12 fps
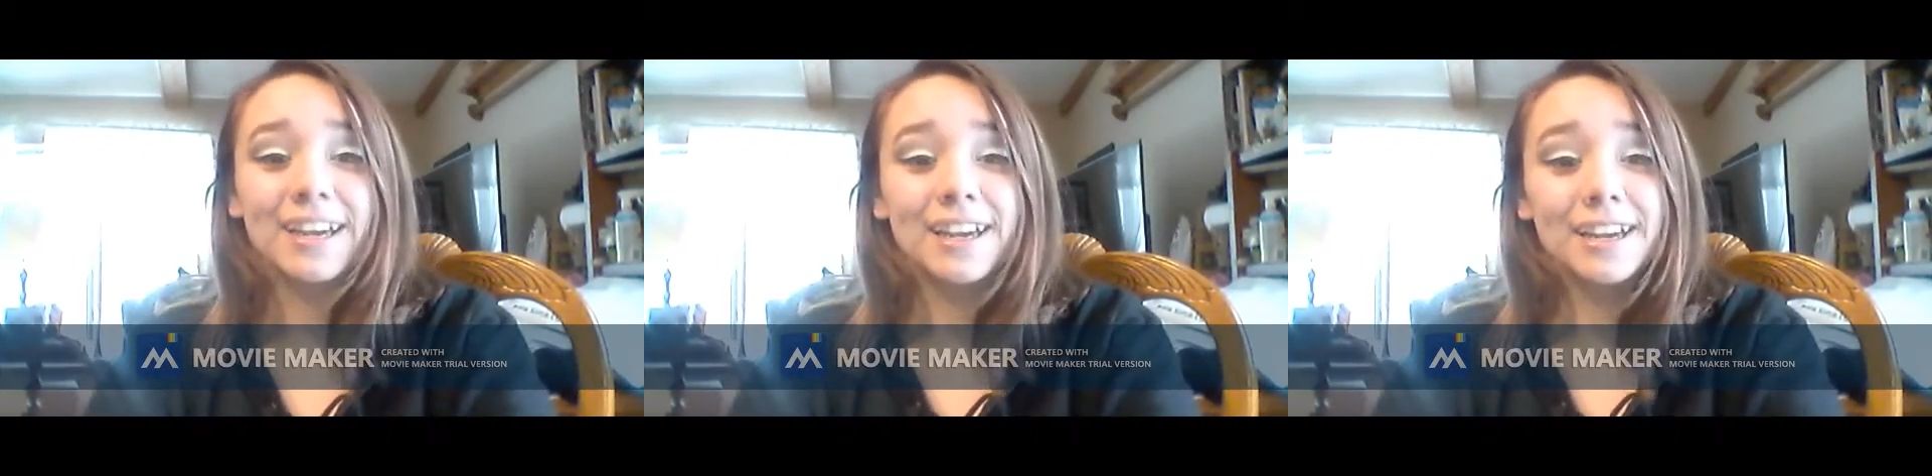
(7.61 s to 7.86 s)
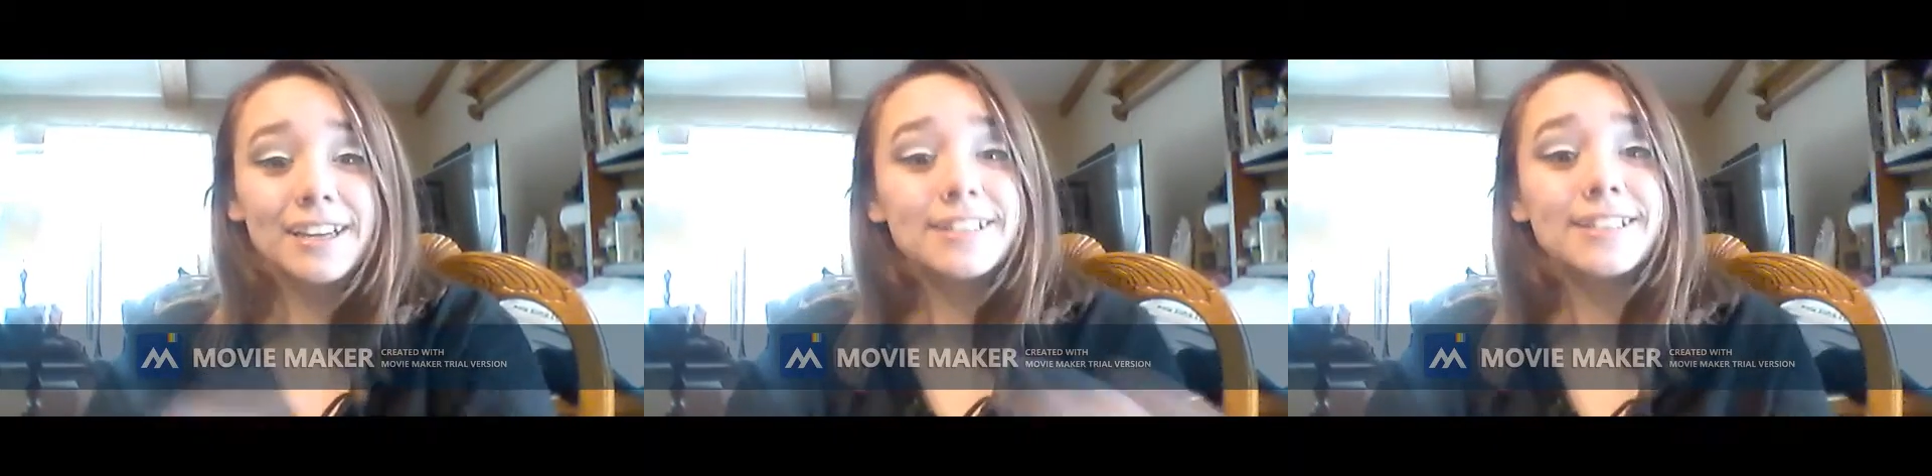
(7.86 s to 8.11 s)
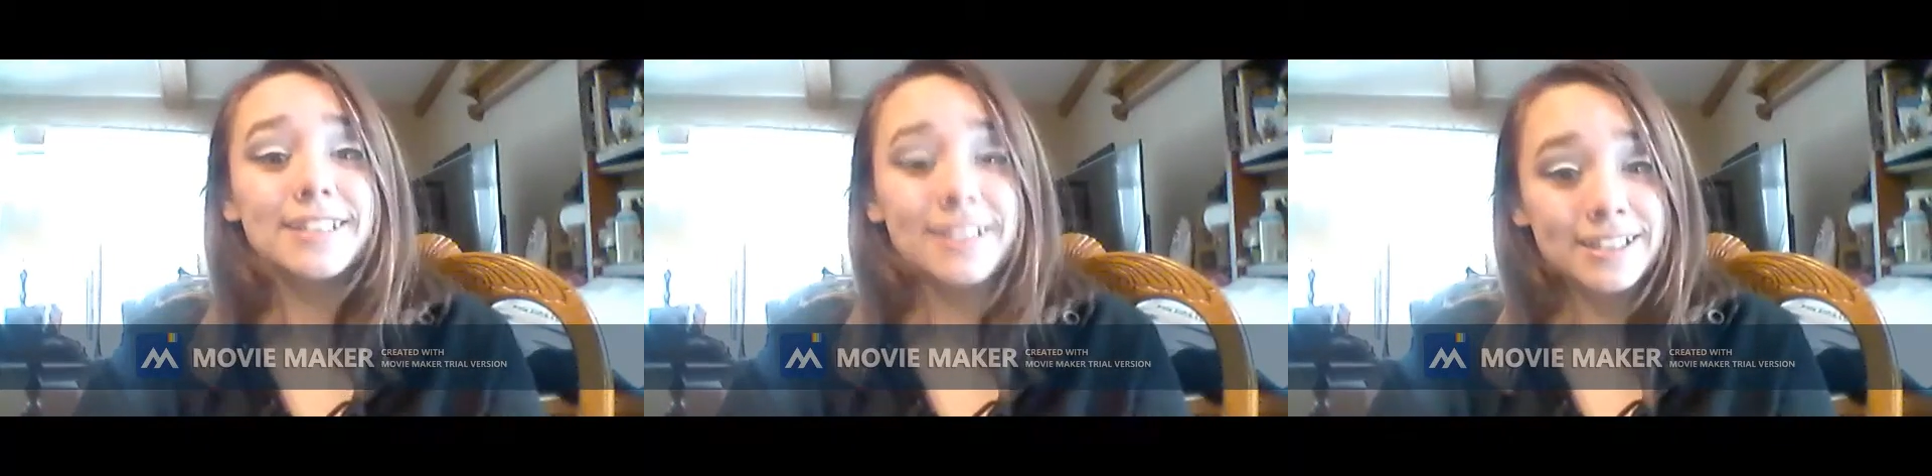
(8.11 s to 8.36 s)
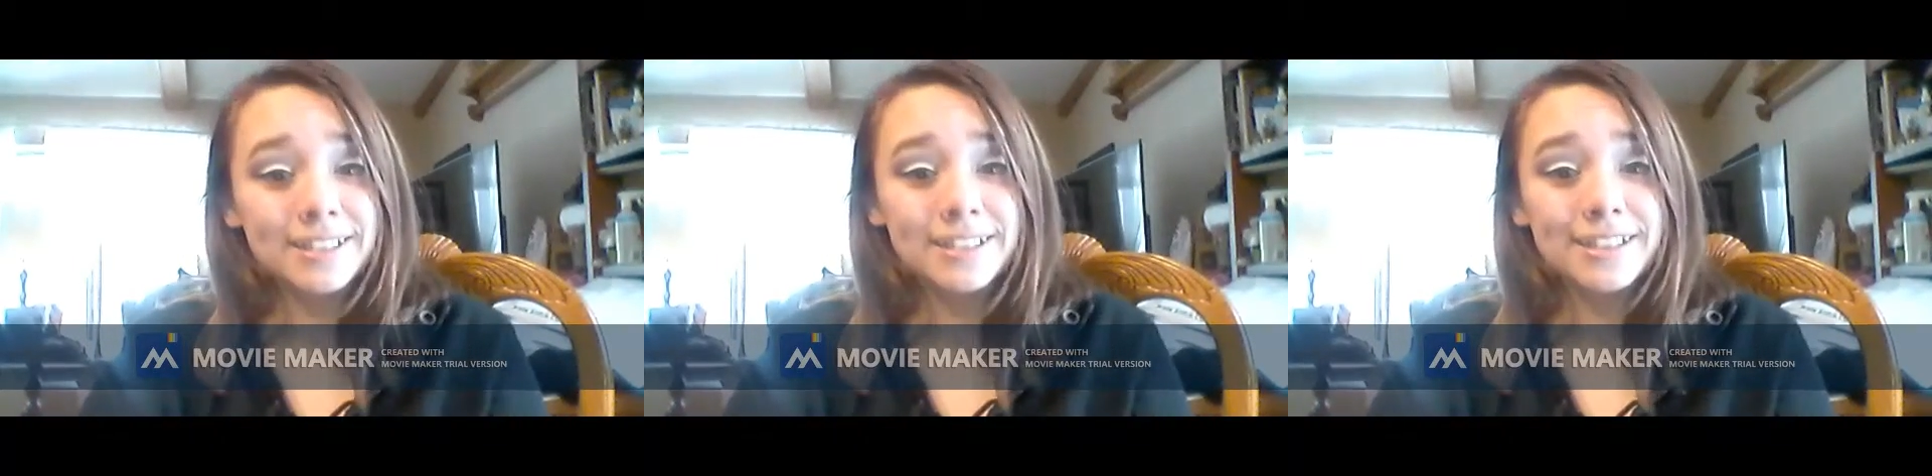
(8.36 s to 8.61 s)
It is
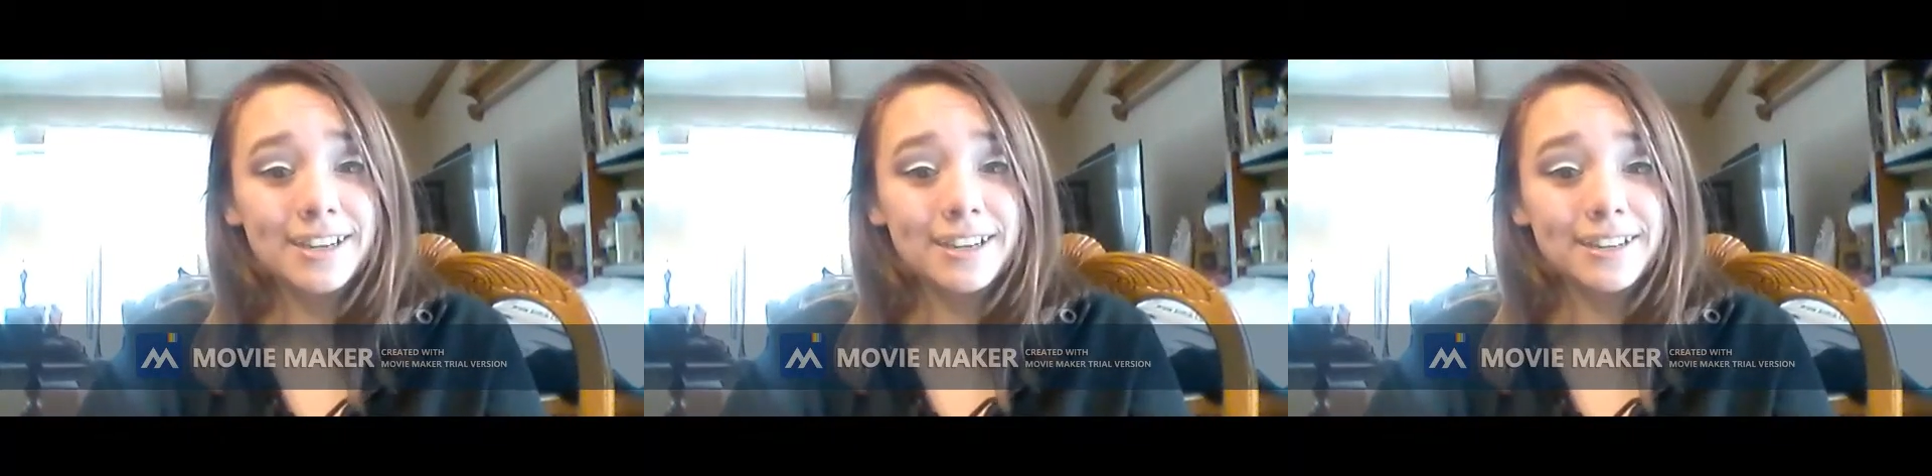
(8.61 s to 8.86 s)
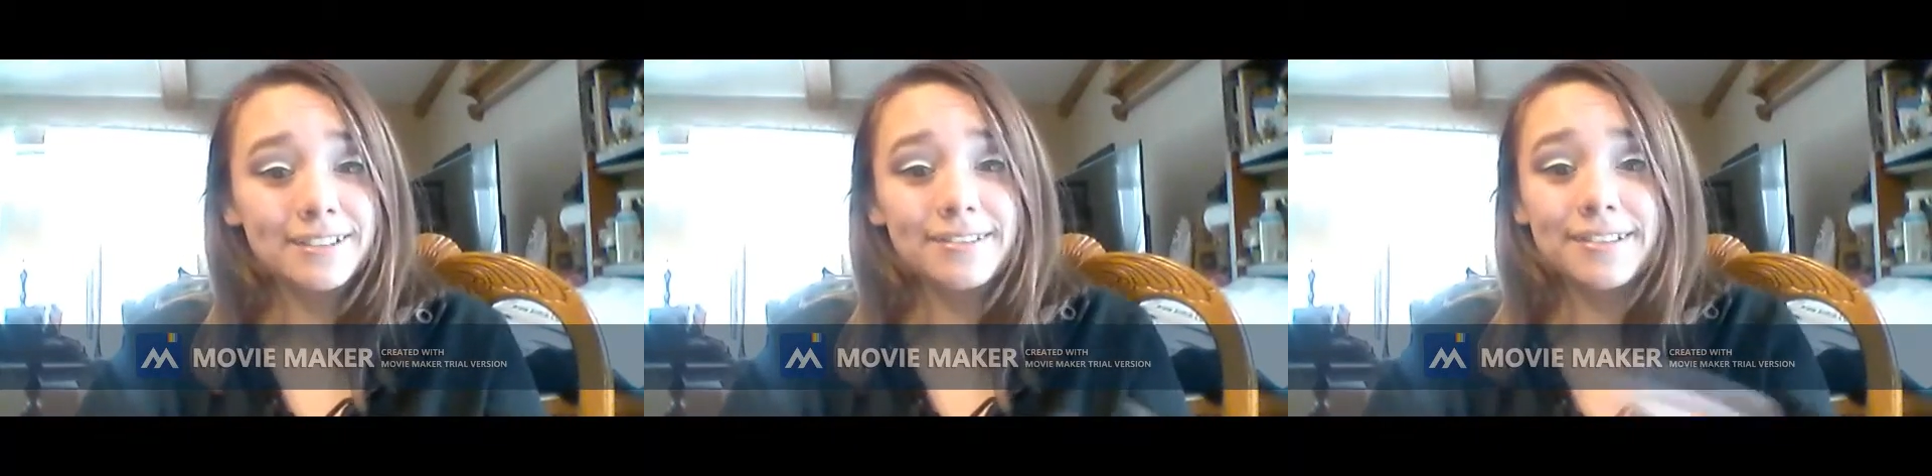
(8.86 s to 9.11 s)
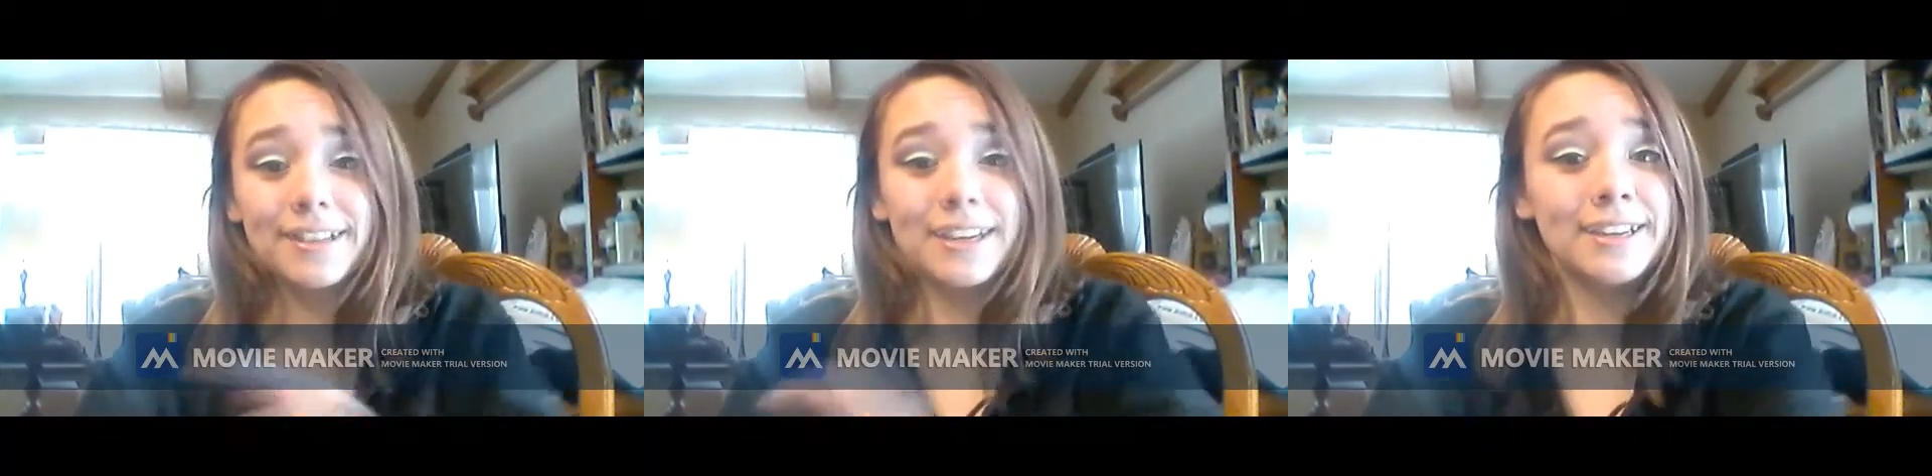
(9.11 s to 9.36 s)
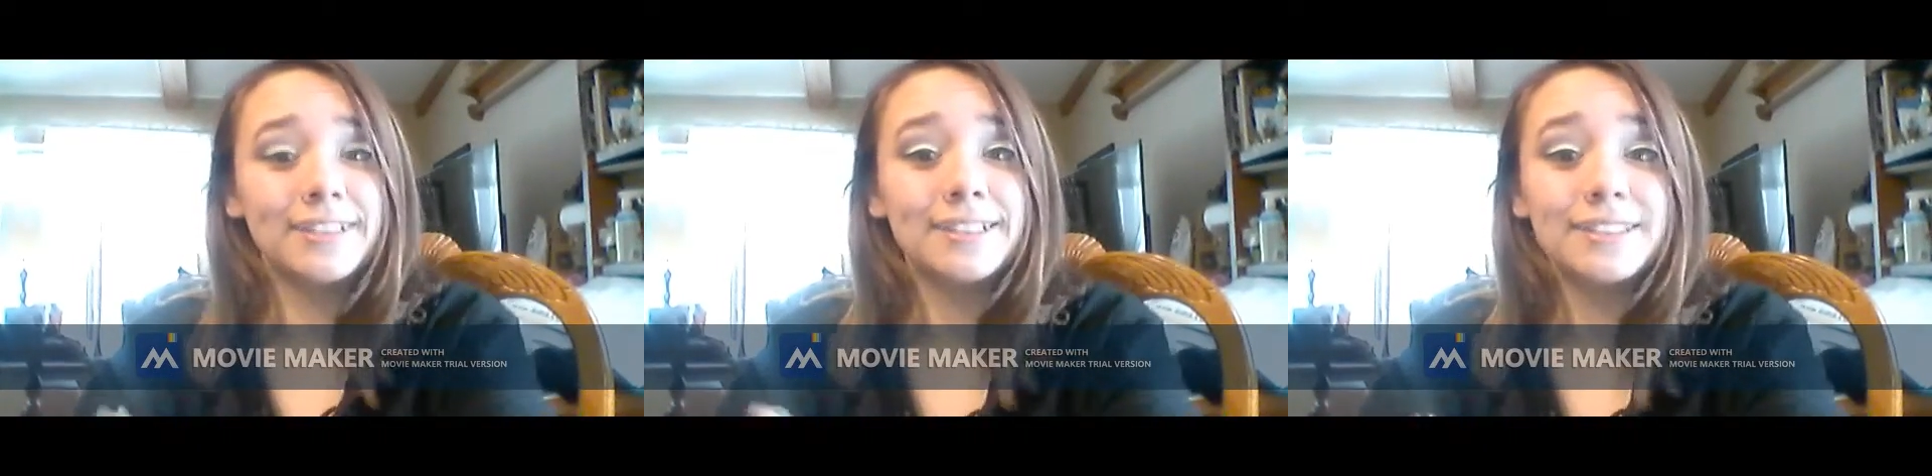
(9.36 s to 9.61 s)
easy and